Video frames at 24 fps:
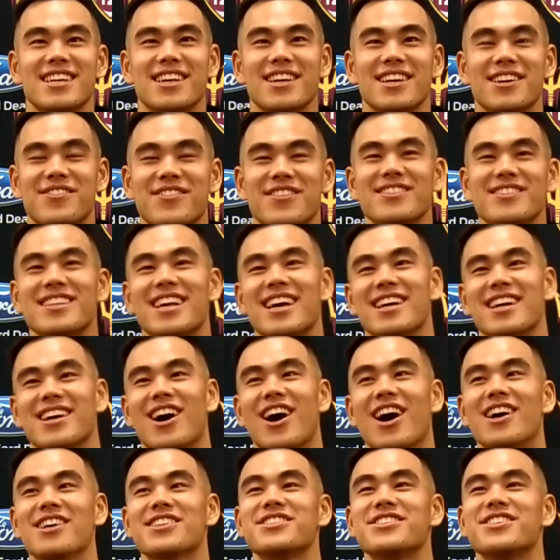It feels like
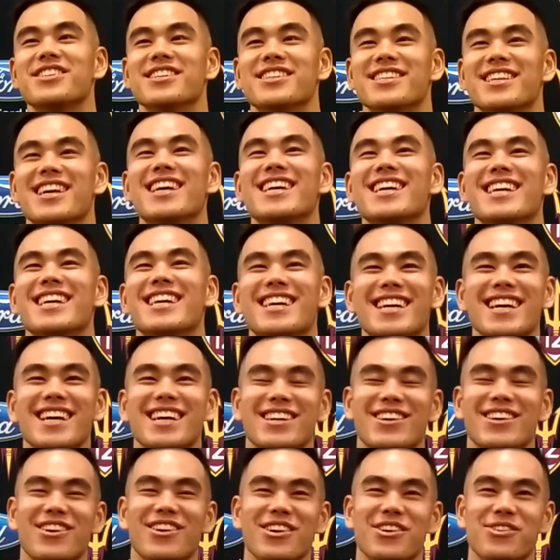auction.
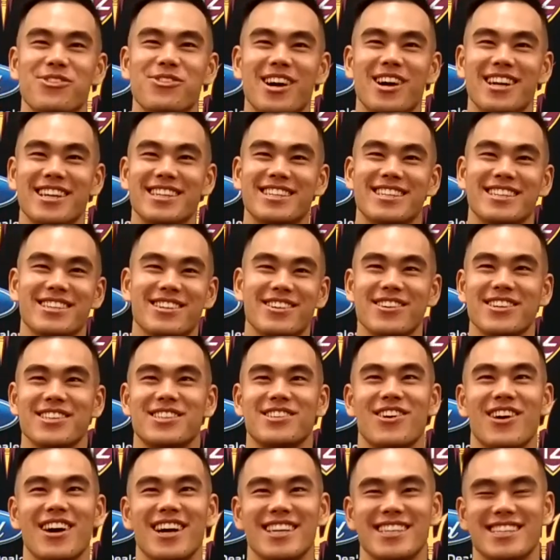Going once, going
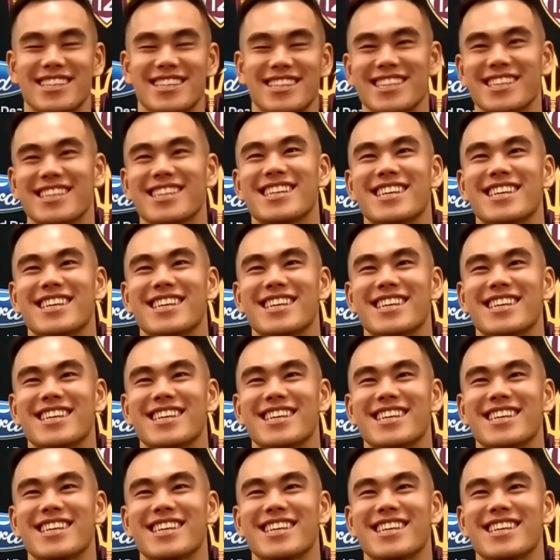twice.